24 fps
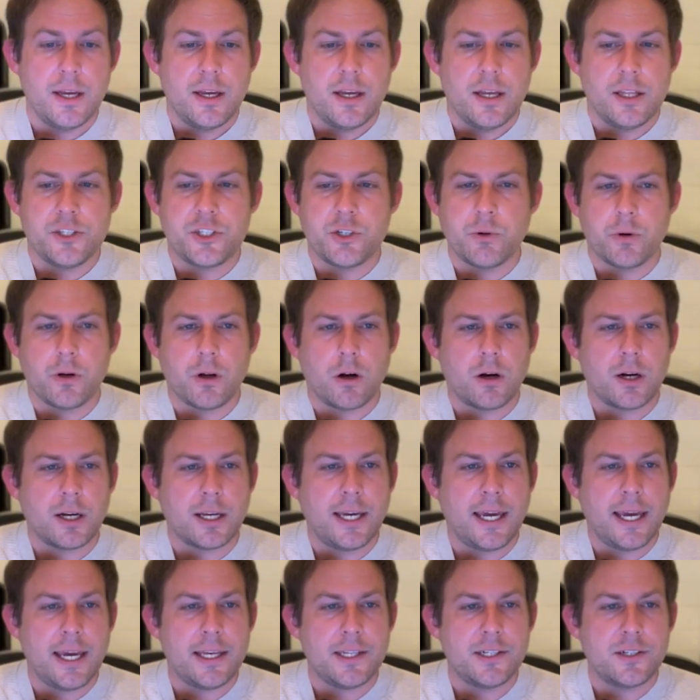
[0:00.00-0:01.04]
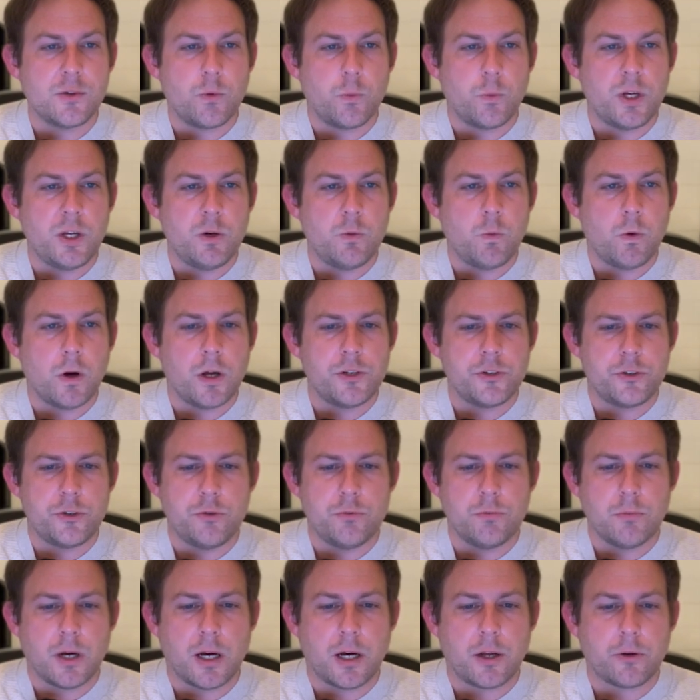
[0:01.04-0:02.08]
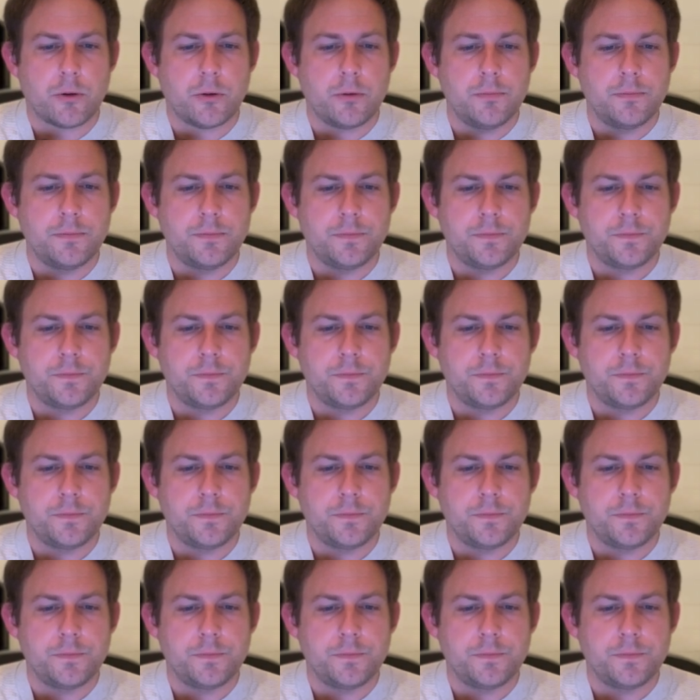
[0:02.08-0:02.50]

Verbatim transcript: And so in our case, we want to model